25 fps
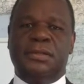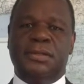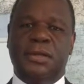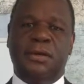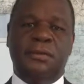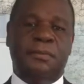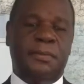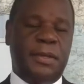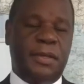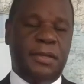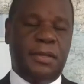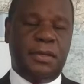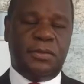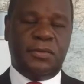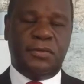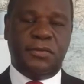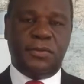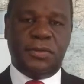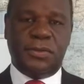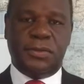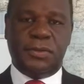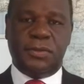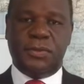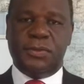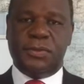helping
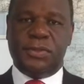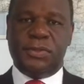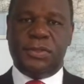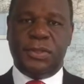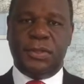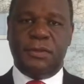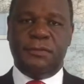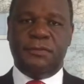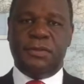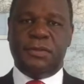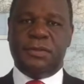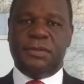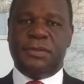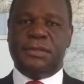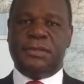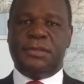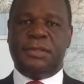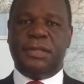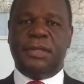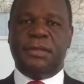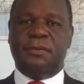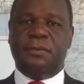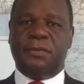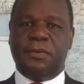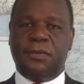countries to achieve the
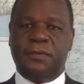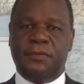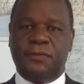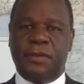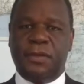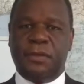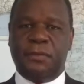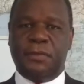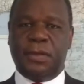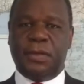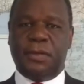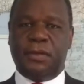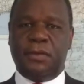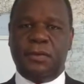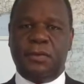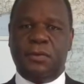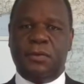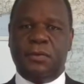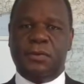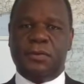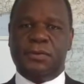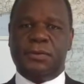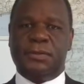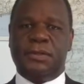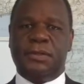Sustainable Development
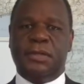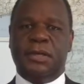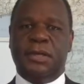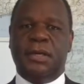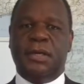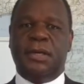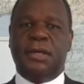Goals.